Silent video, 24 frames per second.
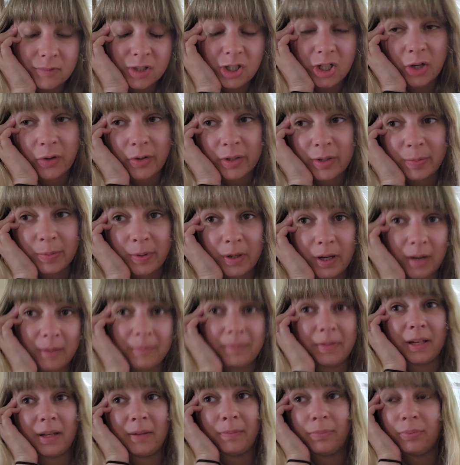You know, it's
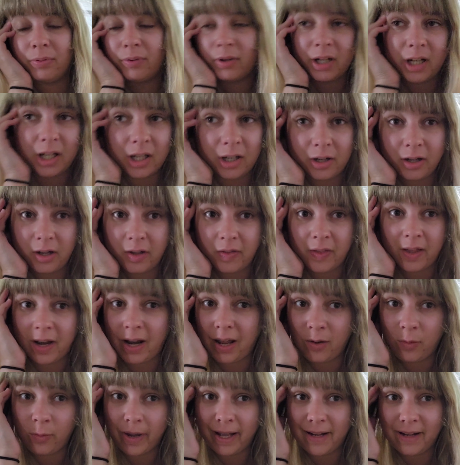probably pretty good that
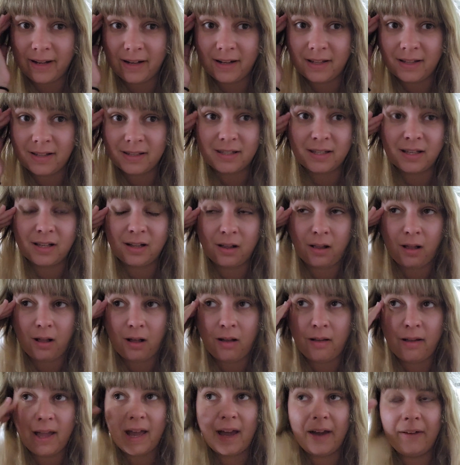I waited until
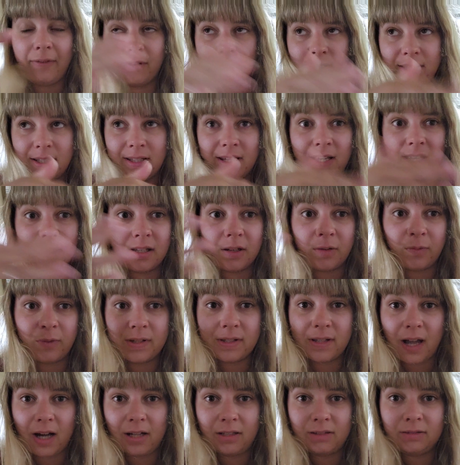every season
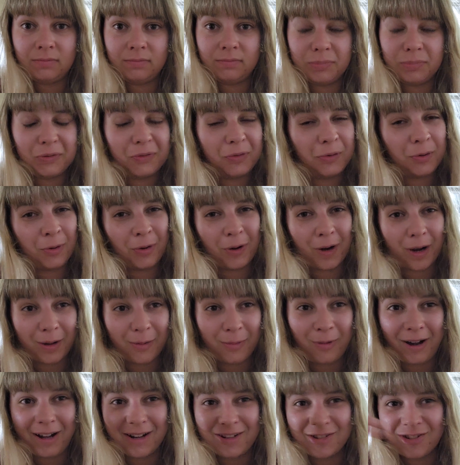was out before I
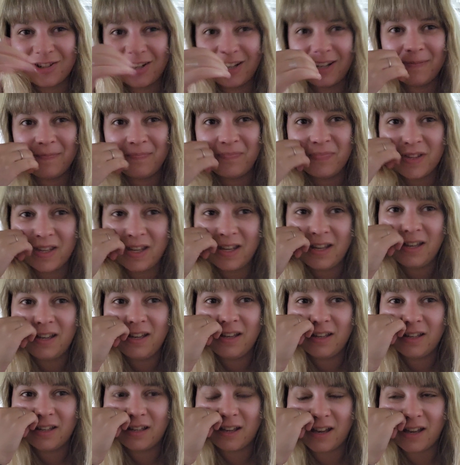watched it.
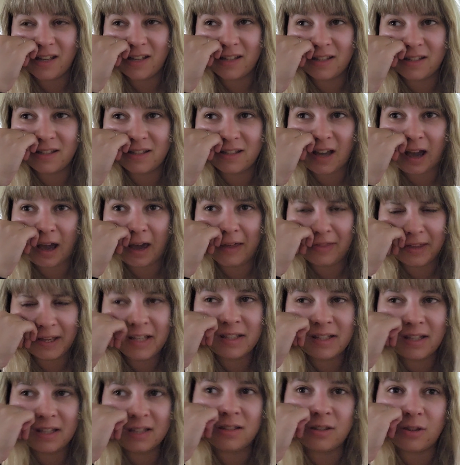Because I
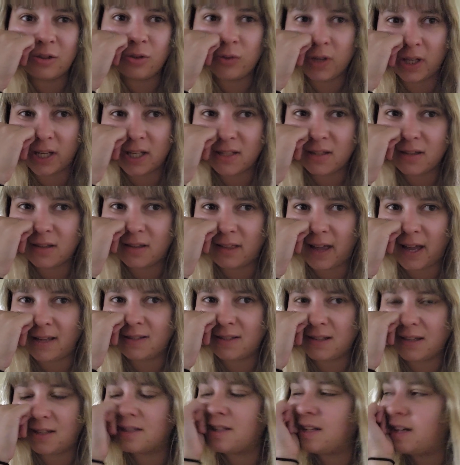think season three is the
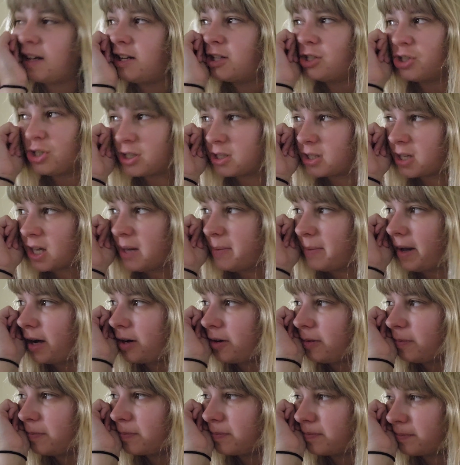last season and it just came
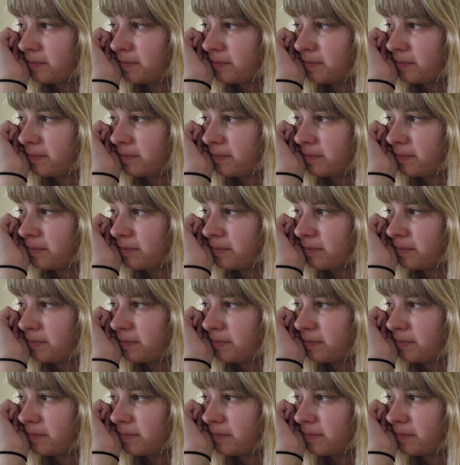out.